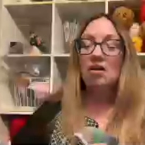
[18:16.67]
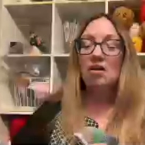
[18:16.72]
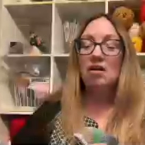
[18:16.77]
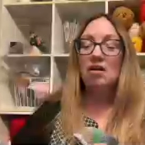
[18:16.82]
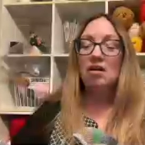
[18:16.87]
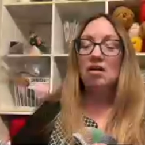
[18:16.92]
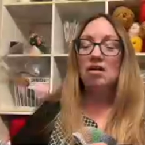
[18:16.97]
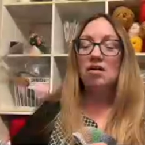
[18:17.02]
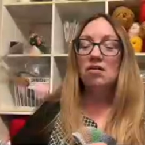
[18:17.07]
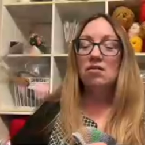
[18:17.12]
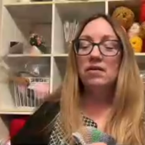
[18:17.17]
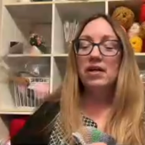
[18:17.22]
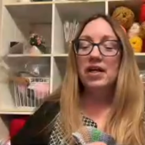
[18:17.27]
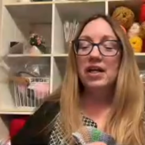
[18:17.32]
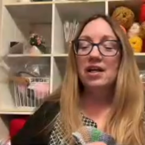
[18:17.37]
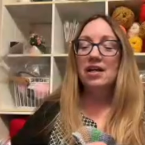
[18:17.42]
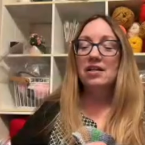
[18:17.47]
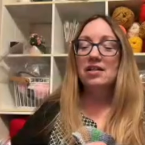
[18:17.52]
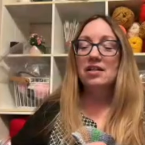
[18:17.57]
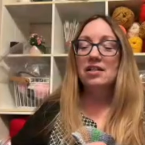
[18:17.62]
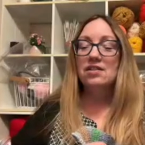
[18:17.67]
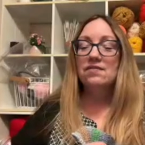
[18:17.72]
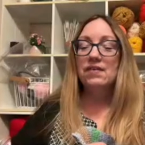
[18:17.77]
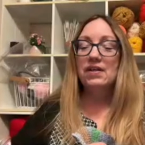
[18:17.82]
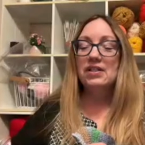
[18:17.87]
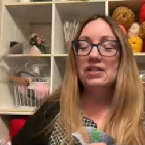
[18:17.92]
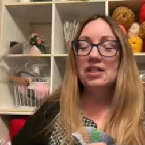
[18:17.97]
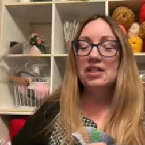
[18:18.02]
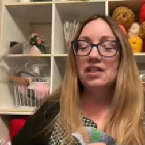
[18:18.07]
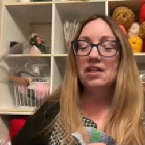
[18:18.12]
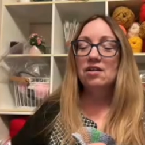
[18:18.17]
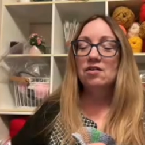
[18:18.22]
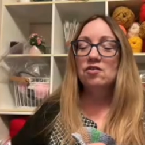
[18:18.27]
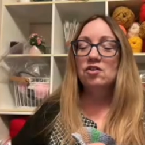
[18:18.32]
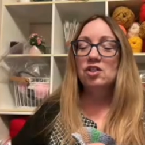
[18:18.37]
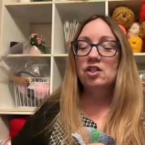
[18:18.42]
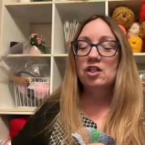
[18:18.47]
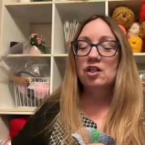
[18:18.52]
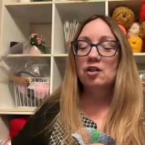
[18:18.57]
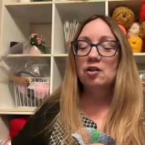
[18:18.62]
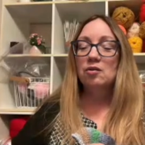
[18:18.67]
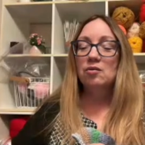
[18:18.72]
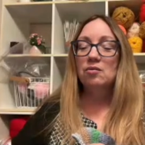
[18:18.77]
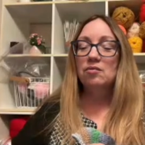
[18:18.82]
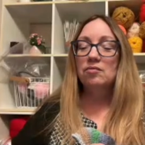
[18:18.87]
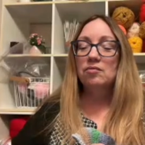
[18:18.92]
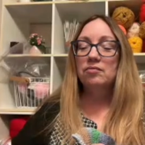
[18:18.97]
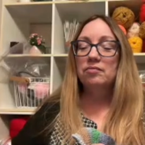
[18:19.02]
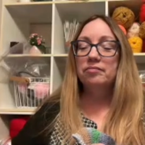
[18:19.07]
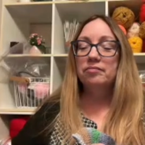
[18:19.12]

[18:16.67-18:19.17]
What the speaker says: oh, and it's fuzzy there too?